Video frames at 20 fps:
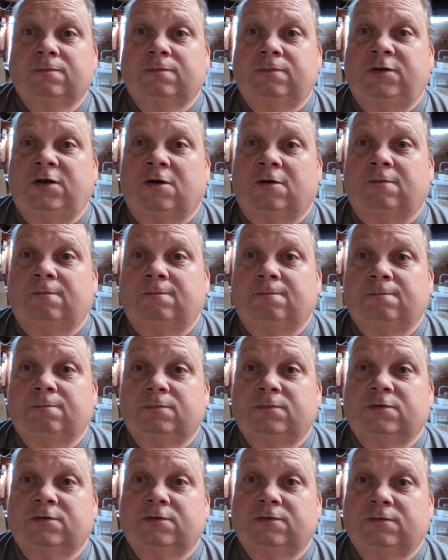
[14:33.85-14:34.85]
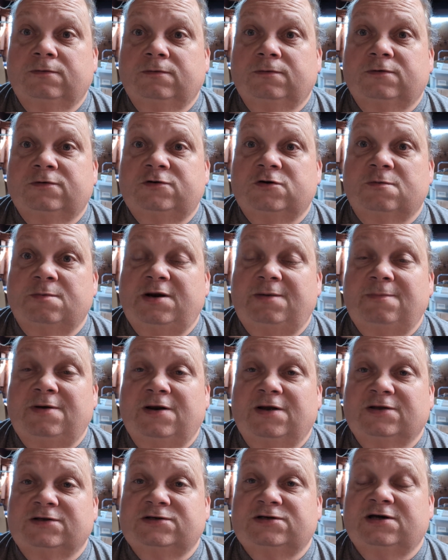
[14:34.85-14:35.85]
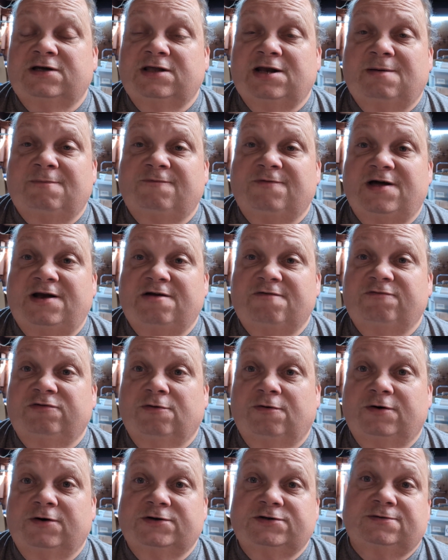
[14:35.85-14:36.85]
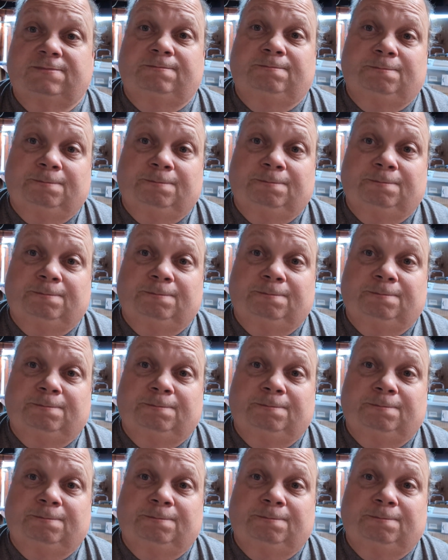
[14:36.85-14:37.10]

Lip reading: you know, so many minutes, and then I'm fighting floaters.